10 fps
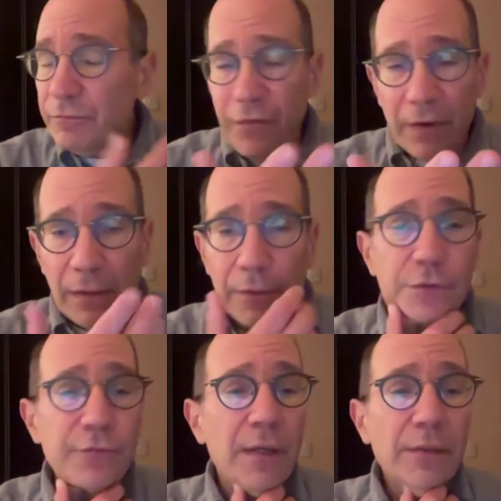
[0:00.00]
very
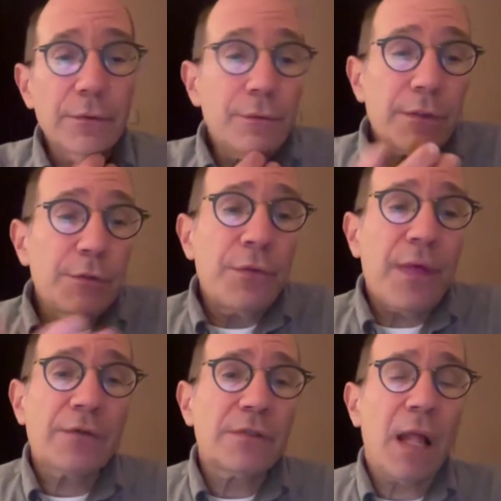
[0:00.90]
close friend who wrote a
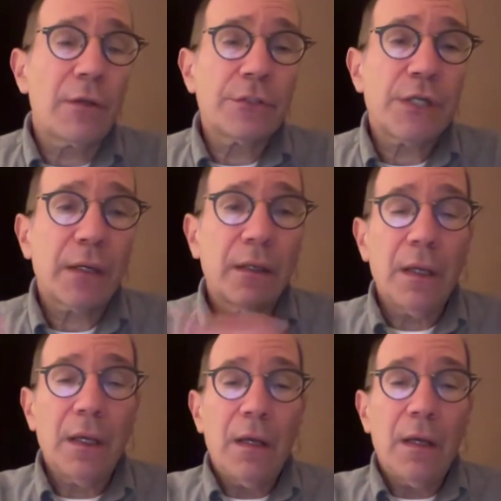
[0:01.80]
$2,000 check